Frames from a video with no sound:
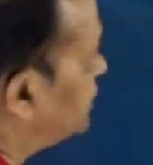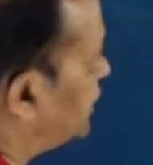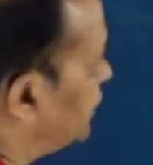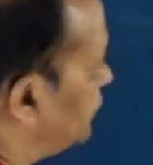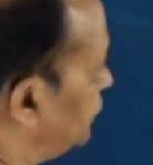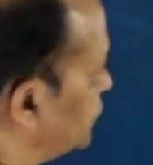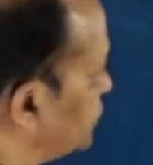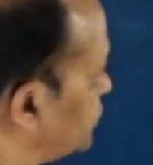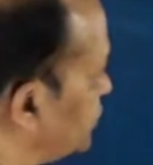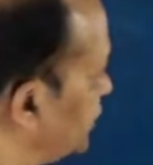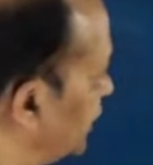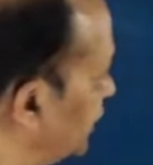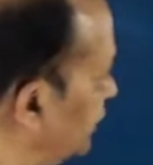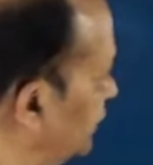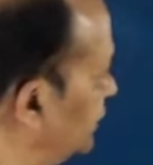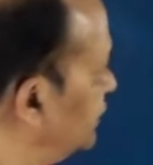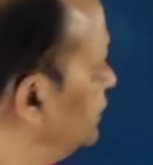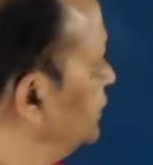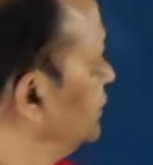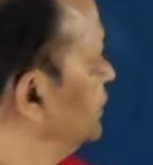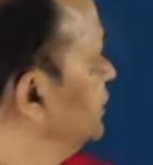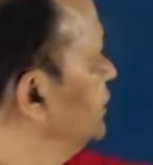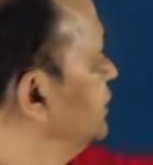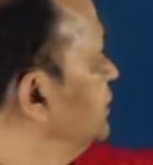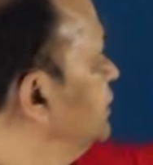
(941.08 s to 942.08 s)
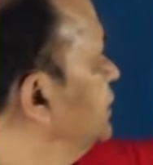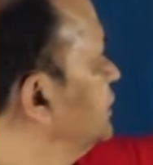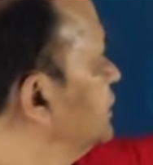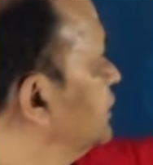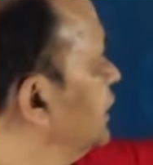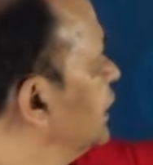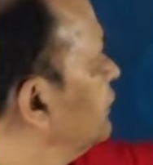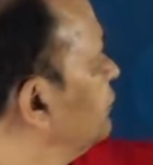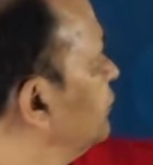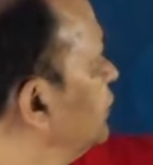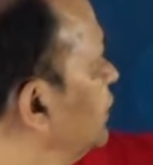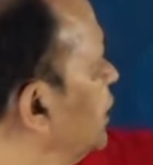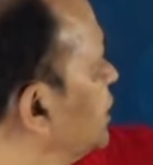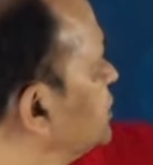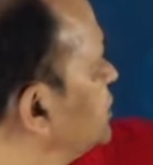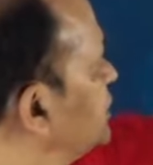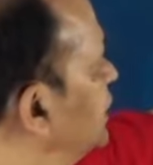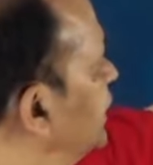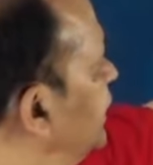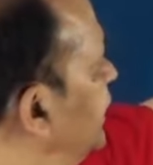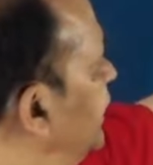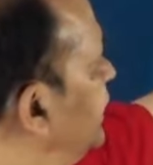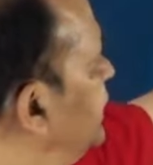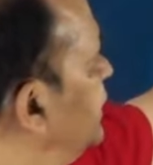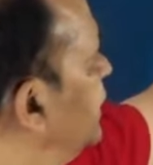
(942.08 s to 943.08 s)
is a question that was asked
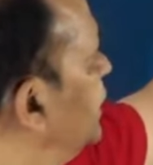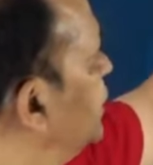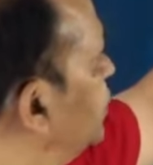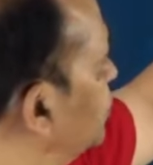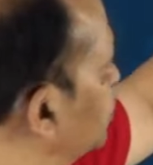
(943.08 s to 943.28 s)
in NEET